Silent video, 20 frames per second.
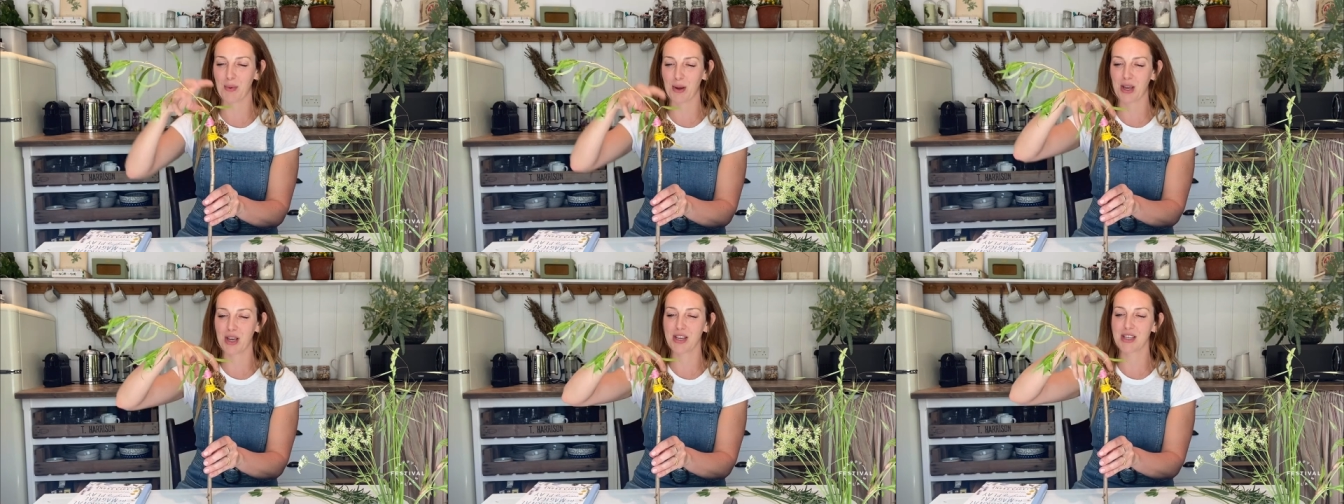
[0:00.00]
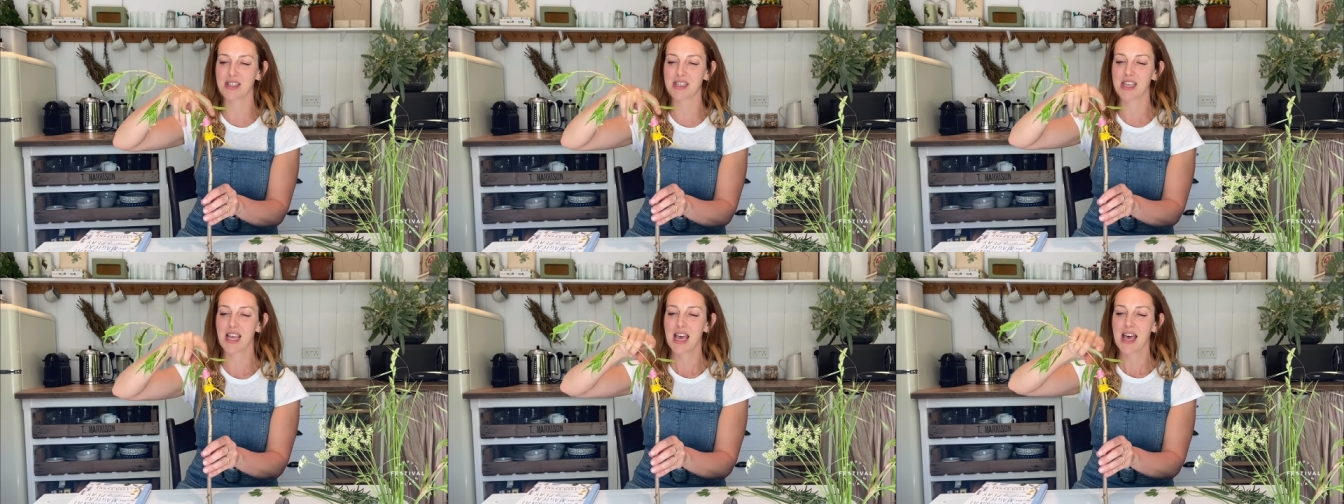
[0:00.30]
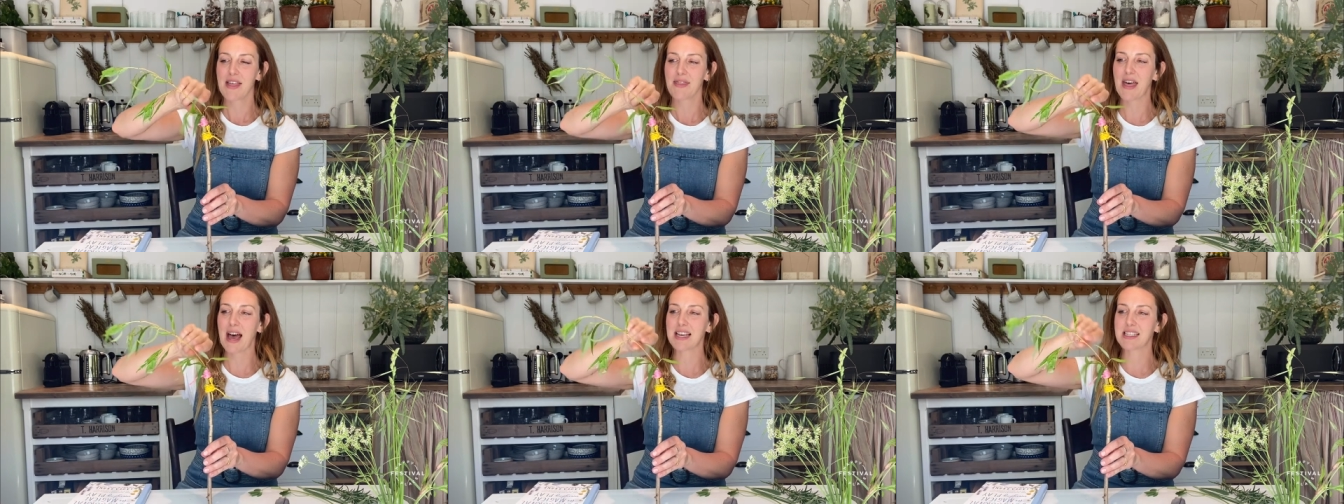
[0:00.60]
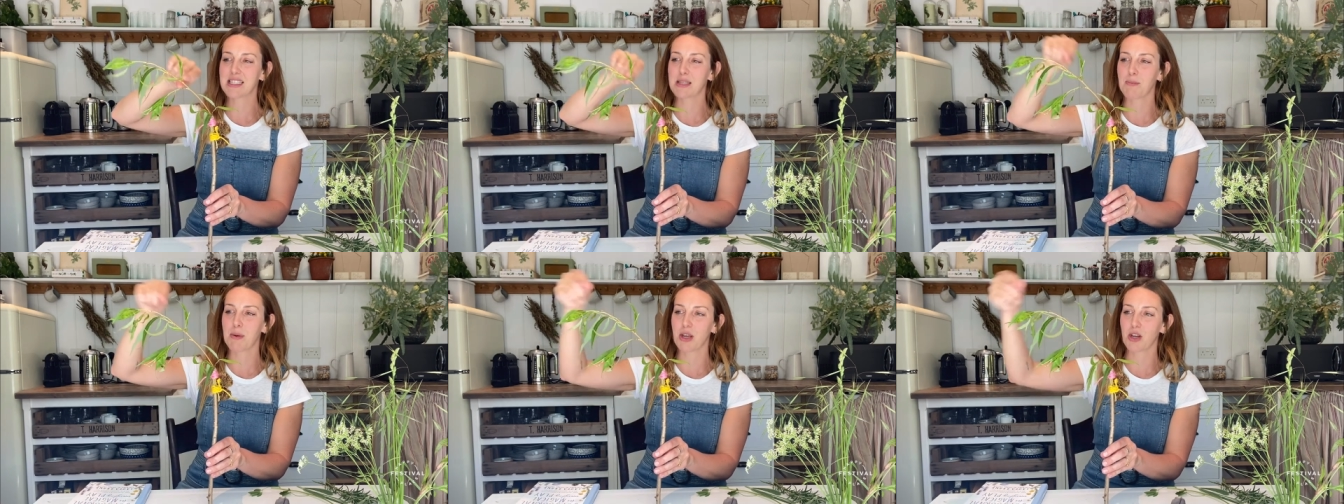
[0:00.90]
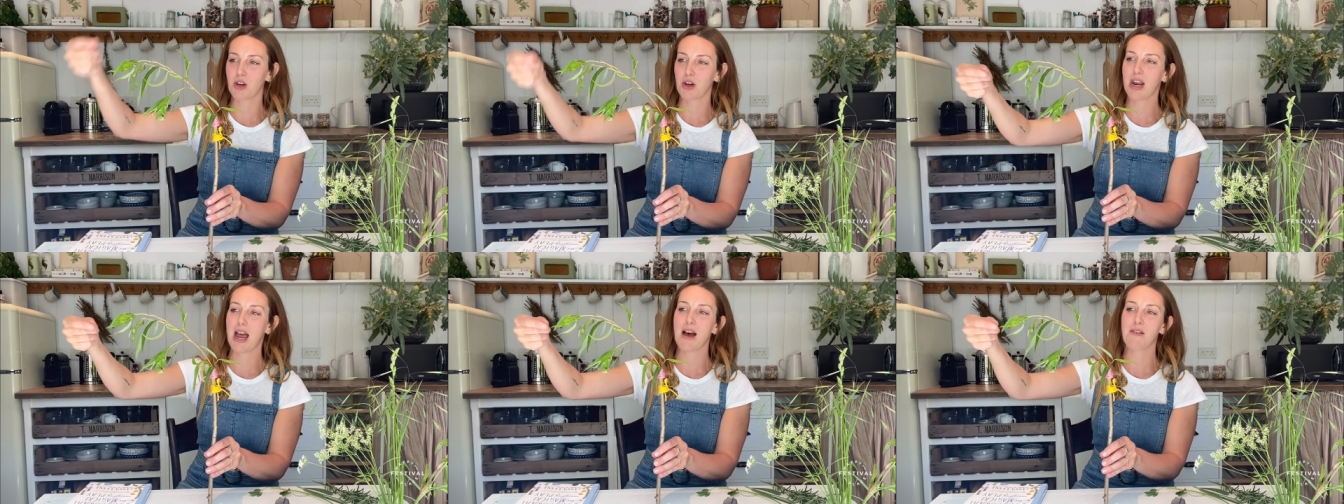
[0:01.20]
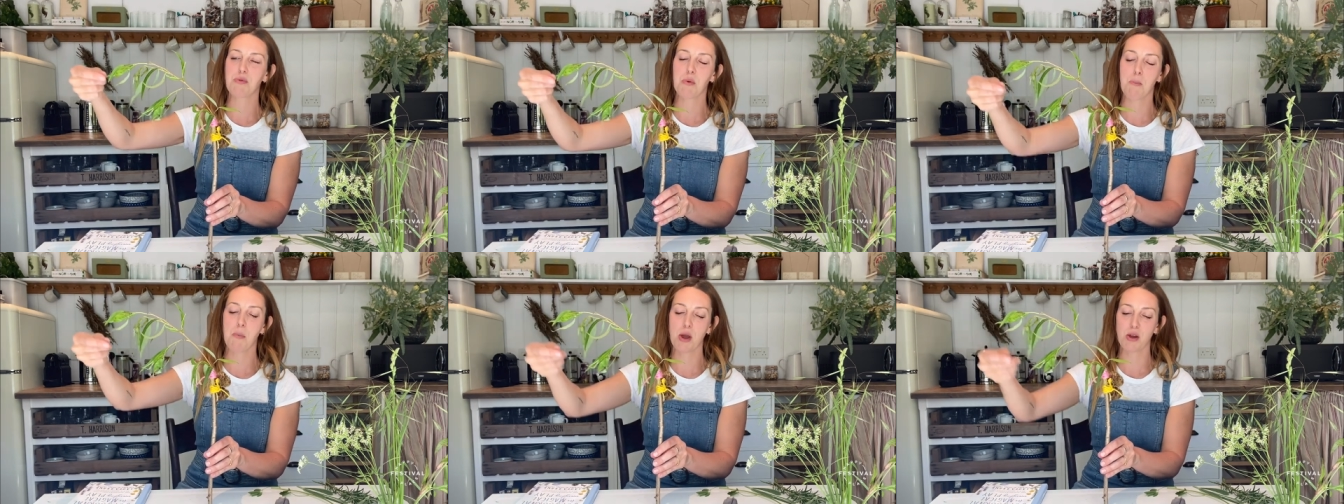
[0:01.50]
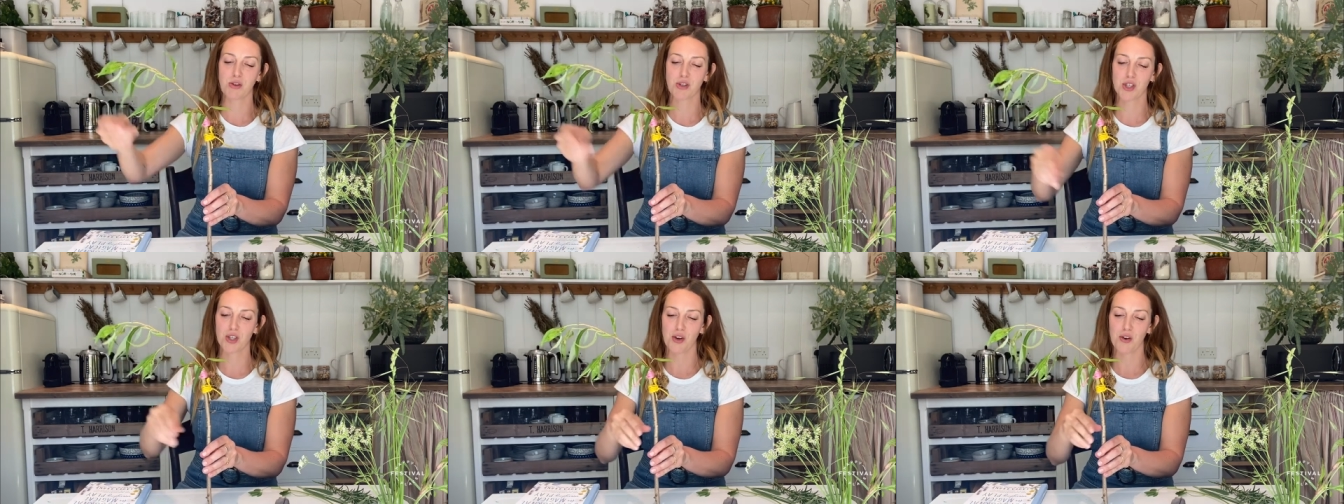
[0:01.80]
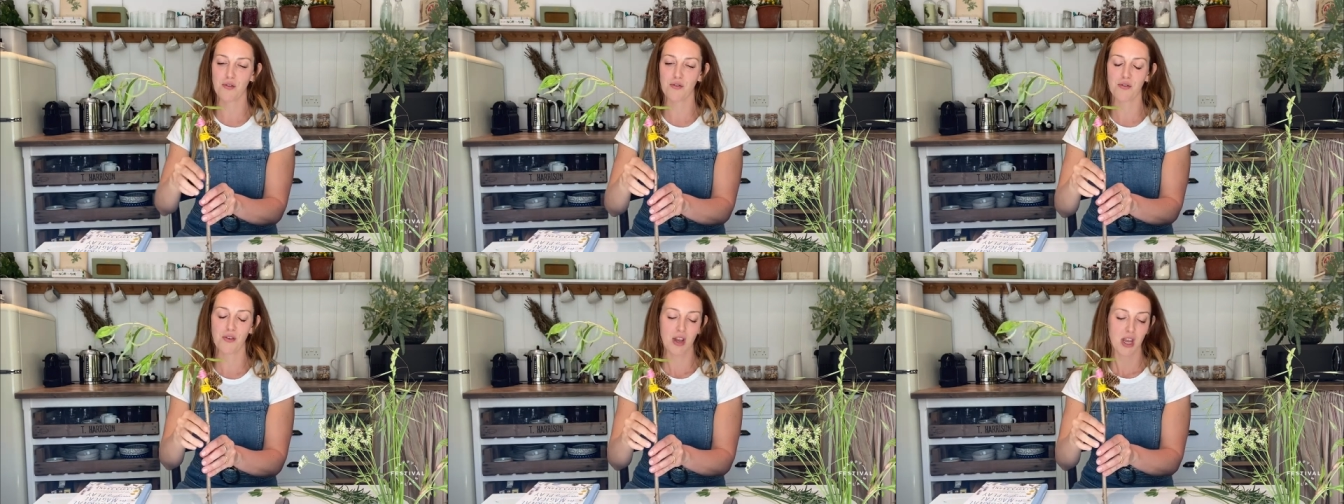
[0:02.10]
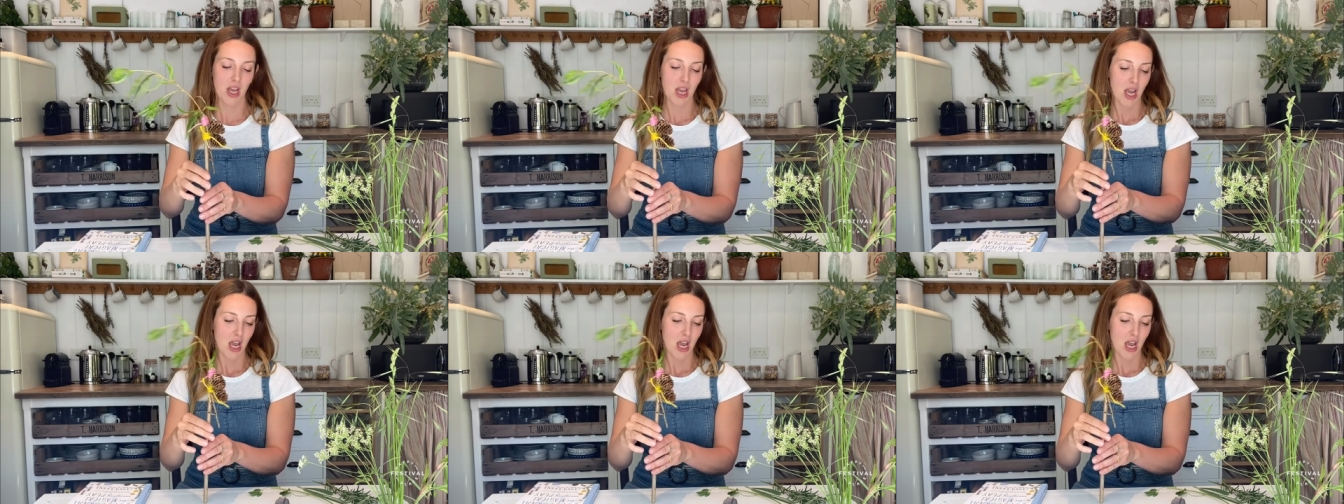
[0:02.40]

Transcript: because that's the bit you're going to have the most of.